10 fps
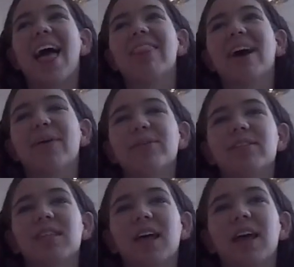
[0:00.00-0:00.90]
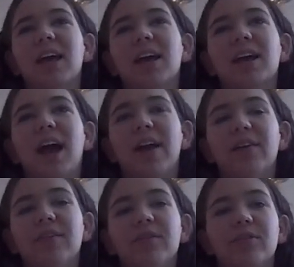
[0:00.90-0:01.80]
that was like kind
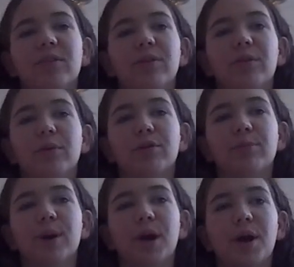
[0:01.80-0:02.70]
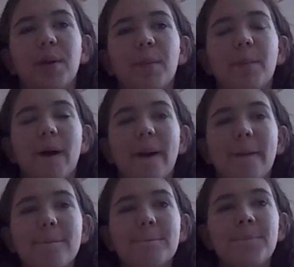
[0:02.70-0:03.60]
of the worst part but
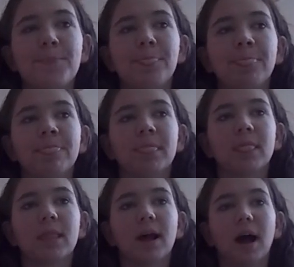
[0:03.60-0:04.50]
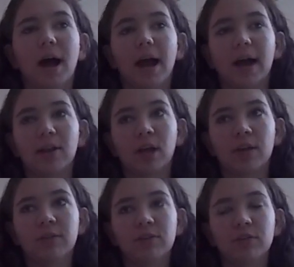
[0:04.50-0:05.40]
I had a lot
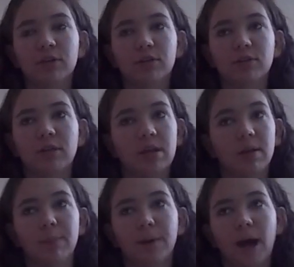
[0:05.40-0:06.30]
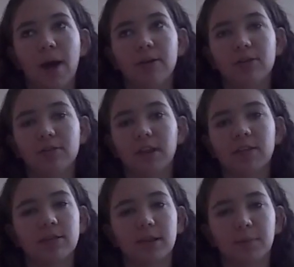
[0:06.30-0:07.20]
of visitors but I was just like
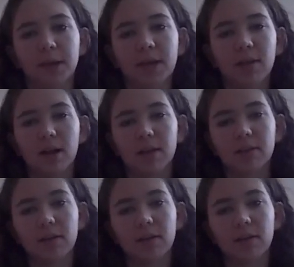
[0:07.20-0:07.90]
sleeping a lot of the